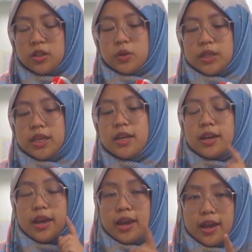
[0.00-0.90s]
Okay,
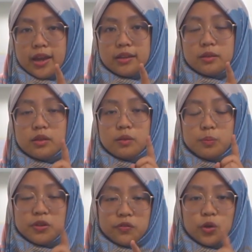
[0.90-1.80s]
and
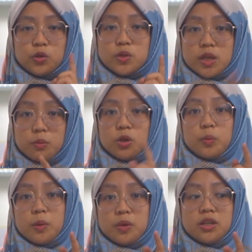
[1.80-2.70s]
before you submit your
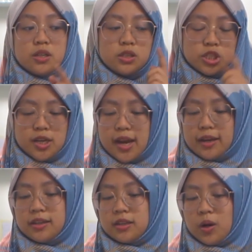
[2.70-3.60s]
paper,
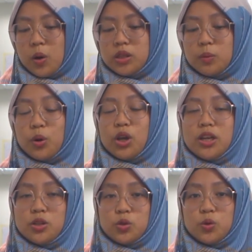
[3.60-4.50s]
check on the
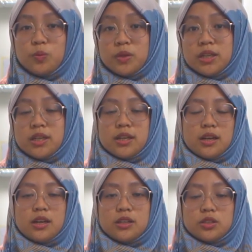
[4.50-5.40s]
boiling tube
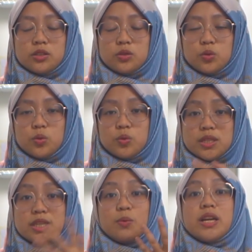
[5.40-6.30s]
to
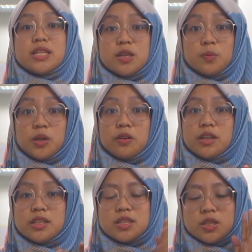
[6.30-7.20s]
see what is the
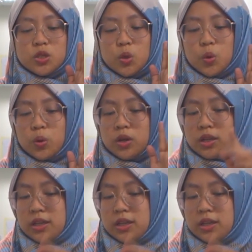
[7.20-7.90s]
appearance. So